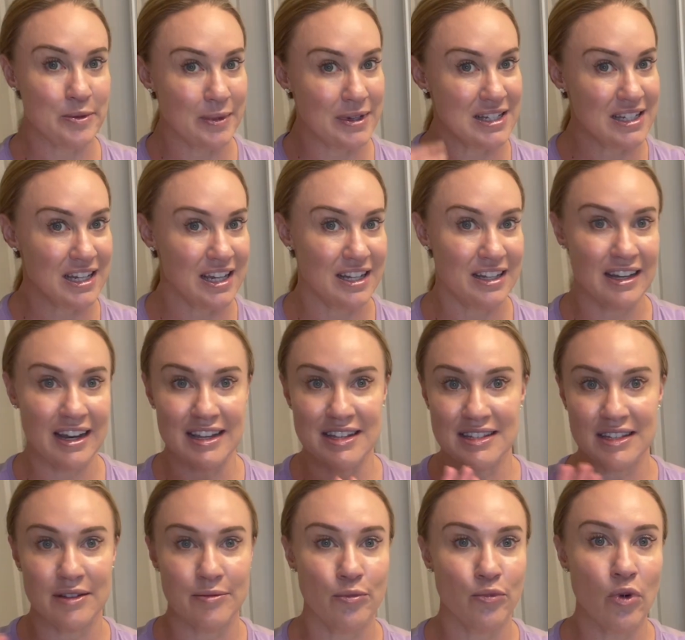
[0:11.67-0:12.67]
my skin nice
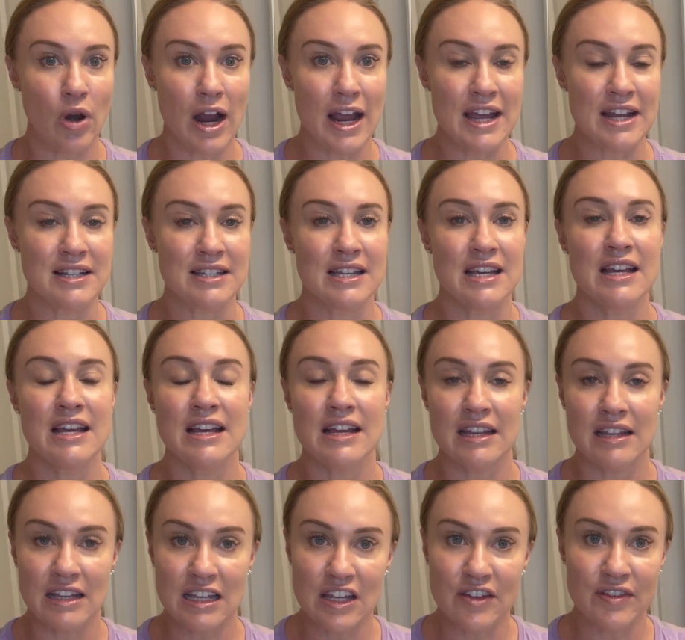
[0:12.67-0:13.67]
and bright,
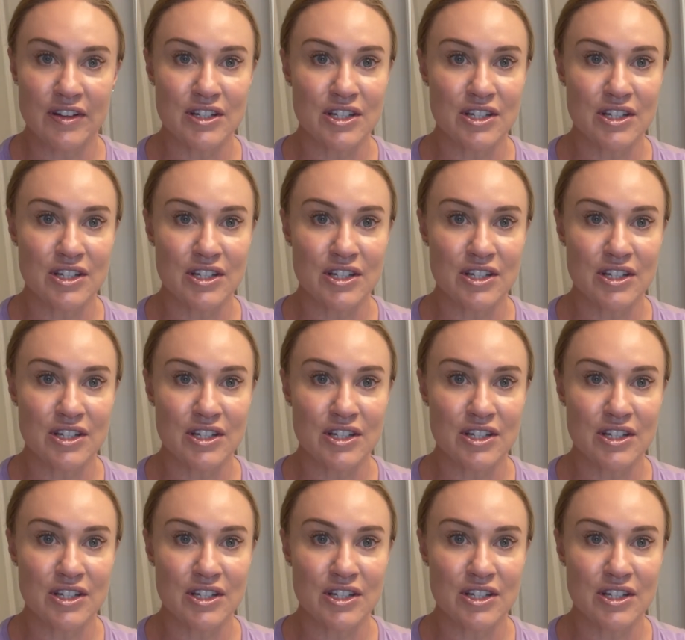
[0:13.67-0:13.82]
even